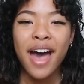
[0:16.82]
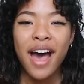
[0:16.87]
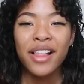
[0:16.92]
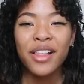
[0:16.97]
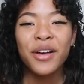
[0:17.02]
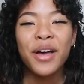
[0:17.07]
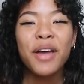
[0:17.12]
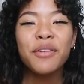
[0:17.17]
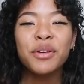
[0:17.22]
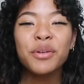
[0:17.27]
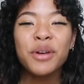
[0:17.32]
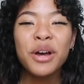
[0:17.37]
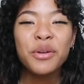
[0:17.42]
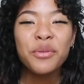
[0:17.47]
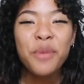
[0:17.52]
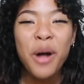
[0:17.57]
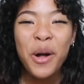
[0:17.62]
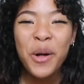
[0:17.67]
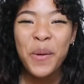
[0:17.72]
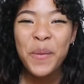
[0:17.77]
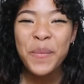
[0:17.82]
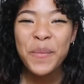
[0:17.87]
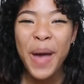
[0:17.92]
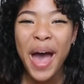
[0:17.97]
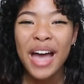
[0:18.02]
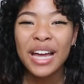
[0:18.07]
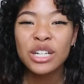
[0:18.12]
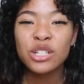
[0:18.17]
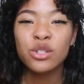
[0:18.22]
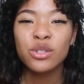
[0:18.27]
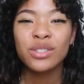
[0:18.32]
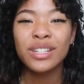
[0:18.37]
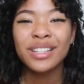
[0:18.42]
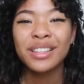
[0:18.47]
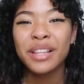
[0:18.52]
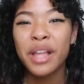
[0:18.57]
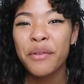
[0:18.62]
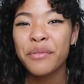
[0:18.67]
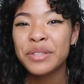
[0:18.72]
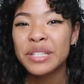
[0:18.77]
Hello everyone, welcome back to the
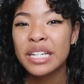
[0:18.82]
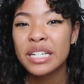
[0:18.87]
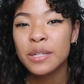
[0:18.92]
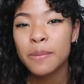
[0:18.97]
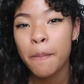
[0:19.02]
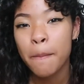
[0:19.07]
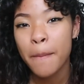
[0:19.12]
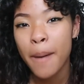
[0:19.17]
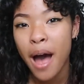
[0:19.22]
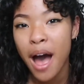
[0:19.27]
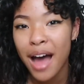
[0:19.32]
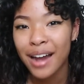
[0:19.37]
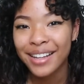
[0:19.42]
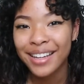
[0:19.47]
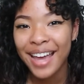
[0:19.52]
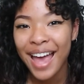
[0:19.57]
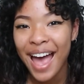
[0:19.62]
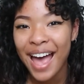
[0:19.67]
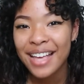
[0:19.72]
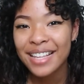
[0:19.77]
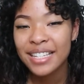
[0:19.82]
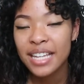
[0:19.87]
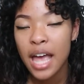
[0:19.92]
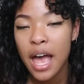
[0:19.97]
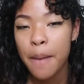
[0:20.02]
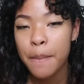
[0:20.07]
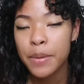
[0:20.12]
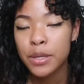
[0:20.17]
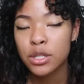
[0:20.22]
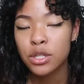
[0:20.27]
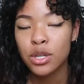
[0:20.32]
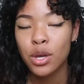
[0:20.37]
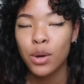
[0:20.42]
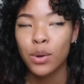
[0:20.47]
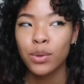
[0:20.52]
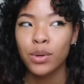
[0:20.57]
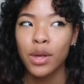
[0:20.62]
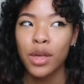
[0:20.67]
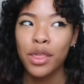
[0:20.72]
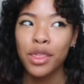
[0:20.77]
Love Stitch podcast,
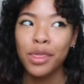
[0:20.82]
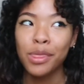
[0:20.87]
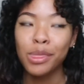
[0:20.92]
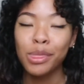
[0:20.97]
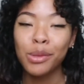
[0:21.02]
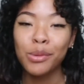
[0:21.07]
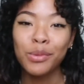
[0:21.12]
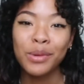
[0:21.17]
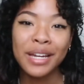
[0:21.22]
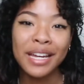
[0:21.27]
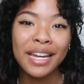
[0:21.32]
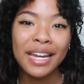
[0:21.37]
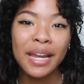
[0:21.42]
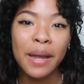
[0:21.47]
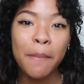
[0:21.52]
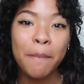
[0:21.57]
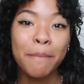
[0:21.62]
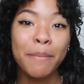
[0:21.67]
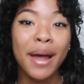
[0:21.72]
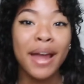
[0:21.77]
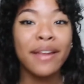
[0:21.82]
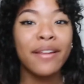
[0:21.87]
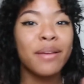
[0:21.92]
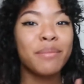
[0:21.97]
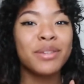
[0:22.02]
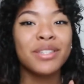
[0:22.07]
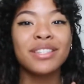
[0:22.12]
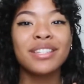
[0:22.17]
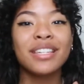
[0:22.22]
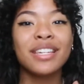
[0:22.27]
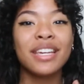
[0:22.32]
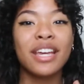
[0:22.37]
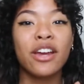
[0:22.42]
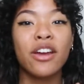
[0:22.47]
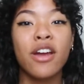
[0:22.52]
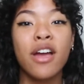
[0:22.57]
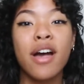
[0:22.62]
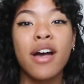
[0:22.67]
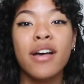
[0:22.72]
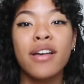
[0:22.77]
episode 3. My name is
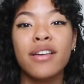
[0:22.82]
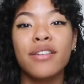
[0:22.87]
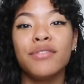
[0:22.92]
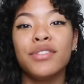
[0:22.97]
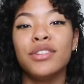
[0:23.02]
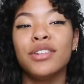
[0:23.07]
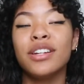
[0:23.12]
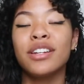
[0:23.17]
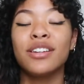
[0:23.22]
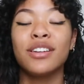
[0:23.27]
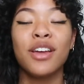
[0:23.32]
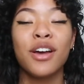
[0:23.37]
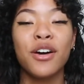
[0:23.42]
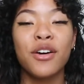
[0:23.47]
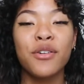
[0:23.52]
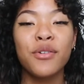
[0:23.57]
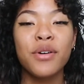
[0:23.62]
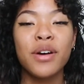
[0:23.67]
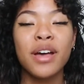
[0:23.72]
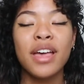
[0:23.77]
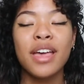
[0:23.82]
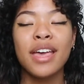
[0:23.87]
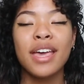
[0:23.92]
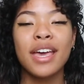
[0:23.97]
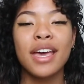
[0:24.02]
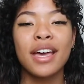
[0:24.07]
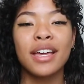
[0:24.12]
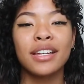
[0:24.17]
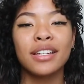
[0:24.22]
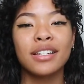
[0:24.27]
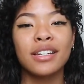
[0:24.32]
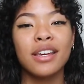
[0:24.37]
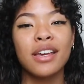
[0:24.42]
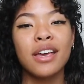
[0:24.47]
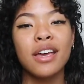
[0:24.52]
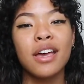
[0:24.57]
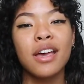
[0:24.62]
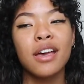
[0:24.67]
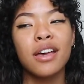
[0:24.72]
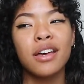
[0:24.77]
Tiara, if you didn't know, and
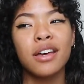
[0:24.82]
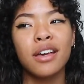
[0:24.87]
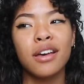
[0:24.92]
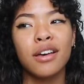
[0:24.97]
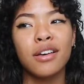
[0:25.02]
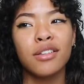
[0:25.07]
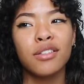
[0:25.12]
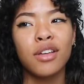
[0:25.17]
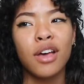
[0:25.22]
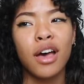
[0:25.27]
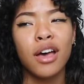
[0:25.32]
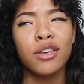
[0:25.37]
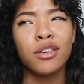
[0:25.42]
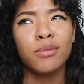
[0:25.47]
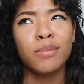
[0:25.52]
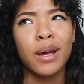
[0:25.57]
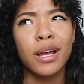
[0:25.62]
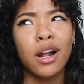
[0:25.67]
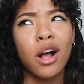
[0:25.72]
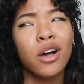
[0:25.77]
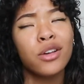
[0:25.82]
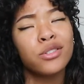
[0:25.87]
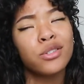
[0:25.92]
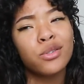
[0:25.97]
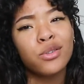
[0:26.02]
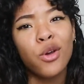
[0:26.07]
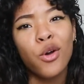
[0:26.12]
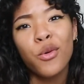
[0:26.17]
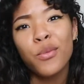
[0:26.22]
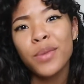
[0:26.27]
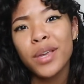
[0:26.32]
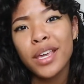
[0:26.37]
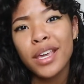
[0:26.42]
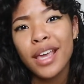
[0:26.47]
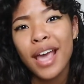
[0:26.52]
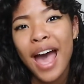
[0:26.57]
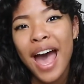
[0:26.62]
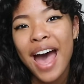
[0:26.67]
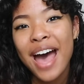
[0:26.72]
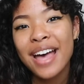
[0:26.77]
you might also know
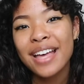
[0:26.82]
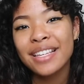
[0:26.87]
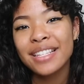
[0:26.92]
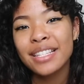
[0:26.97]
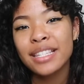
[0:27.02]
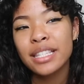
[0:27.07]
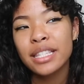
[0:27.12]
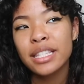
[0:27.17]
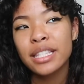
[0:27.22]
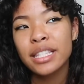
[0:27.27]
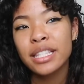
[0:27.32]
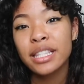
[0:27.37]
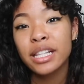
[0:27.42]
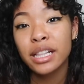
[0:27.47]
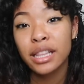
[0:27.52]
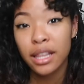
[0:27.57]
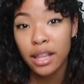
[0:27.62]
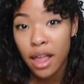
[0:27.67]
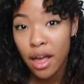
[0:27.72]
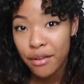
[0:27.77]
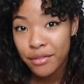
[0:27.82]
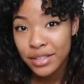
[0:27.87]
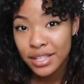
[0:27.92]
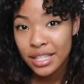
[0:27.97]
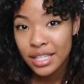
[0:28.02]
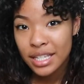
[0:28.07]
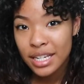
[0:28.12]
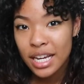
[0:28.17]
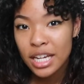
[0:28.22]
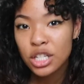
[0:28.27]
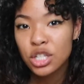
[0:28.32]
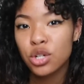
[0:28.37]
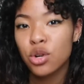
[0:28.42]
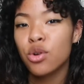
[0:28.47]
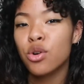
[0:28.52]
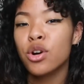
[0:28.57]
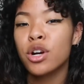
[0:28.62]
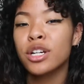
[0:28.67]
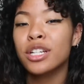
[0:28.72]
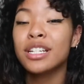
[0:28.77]
me as the Love Stitch
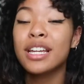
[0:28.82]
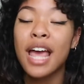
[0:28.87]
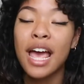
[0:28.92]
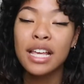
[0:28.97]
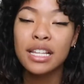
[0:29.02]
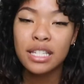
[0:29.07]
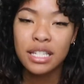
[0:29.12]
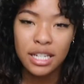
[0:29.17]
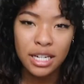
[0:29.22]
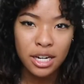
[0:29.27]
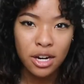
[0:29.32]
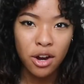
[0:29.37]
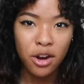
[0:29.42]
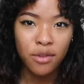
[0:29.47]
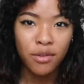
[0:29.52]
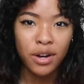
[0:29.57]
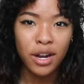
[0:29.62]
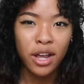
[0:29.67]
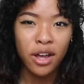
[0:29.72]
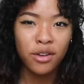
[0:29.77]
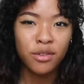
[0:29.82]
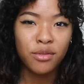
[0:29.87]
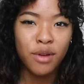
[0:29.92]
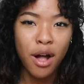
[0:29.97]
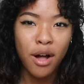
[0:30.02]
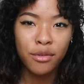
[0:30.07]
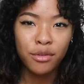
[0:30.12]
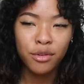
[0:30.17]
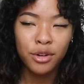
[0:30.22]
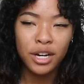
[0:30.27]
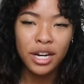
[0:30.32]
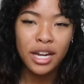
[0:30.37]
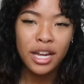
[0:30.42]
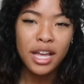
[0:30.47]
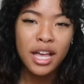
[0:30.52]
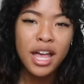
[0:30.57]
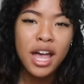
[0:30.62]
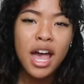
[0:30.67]
or as Tiara Renee on Ravelry.